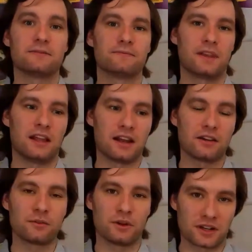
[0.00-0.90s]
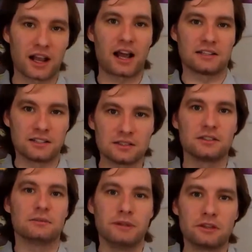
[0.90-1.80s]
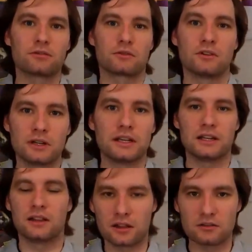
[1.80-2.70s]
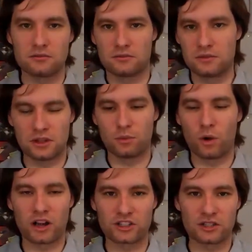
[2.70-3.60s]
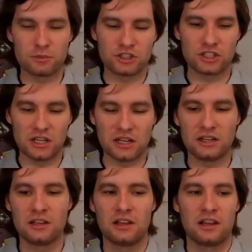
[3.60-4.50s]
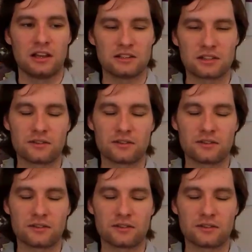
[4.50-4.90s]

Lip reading: and I don't want to constantly be throwing it in the washing machine and stuff.